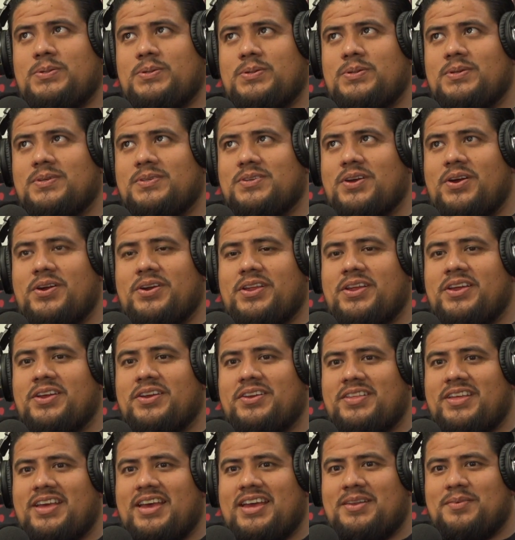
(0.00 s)
Sorry to
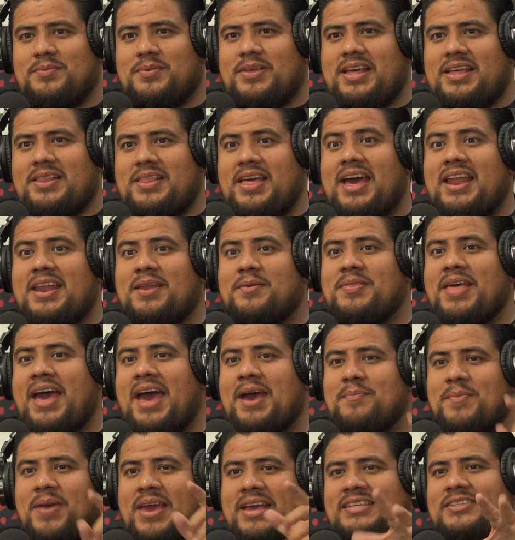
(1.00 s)
hear that.
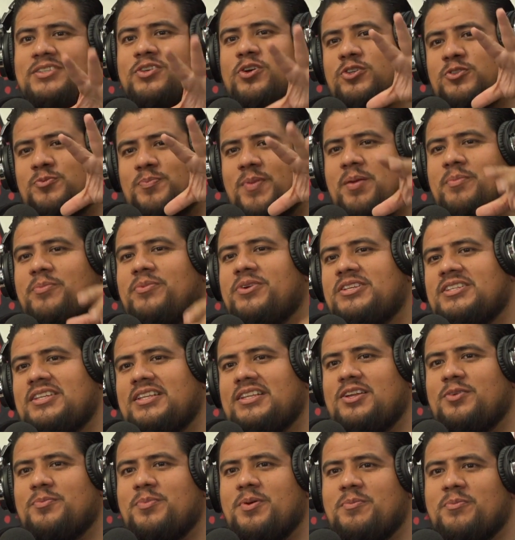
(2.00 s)
That makes those memories a
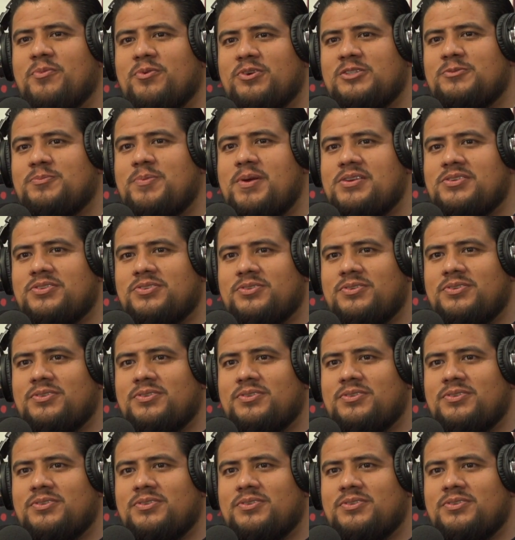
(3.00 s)
little bit more special.